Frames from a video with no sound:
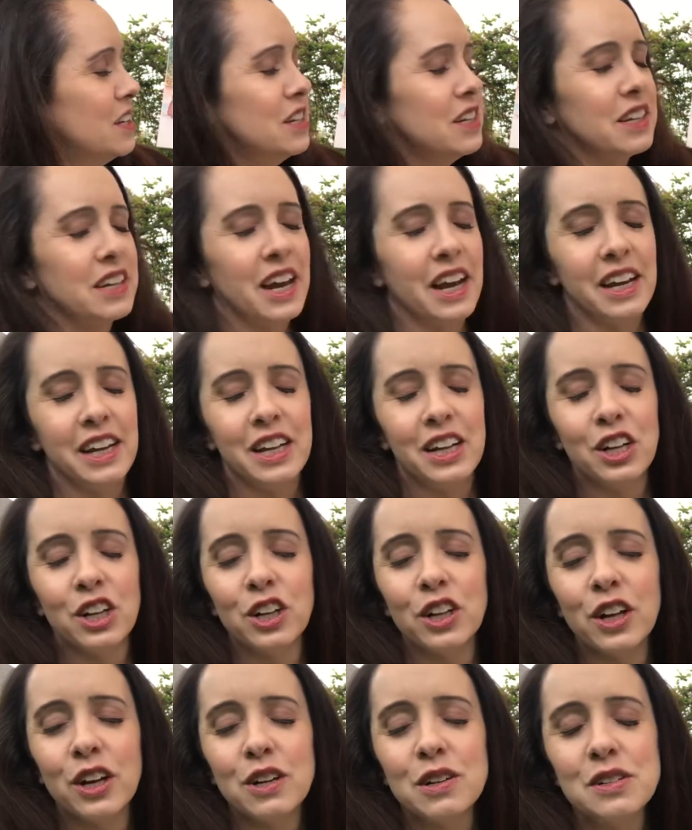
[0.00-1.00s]
Katie
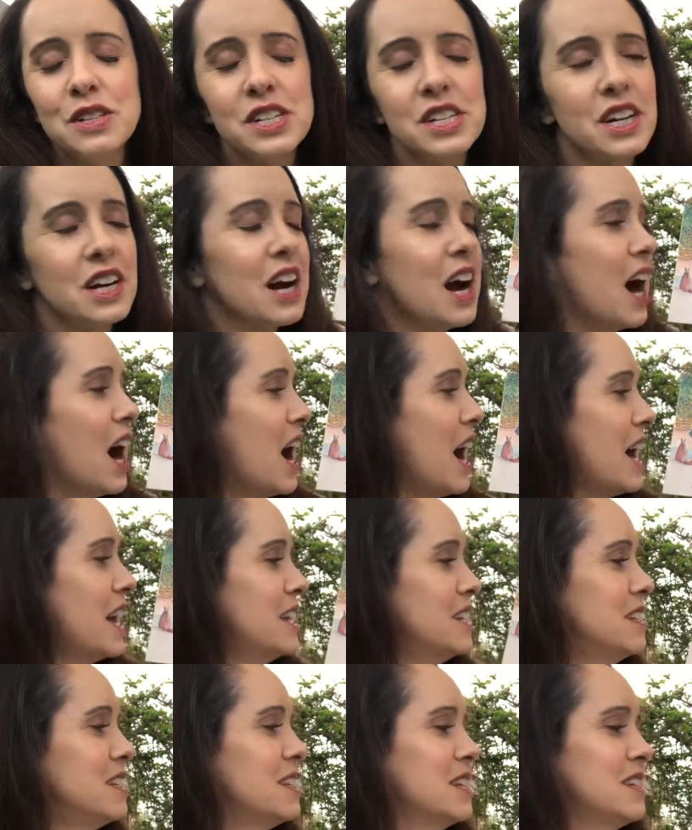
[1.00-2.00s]
closed her
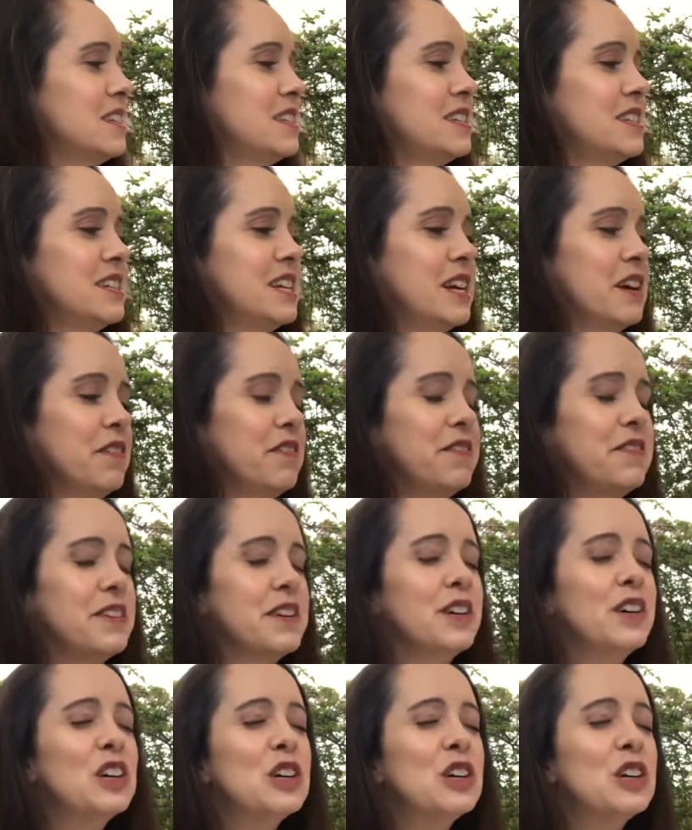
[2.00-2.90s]
eyes and sniffed.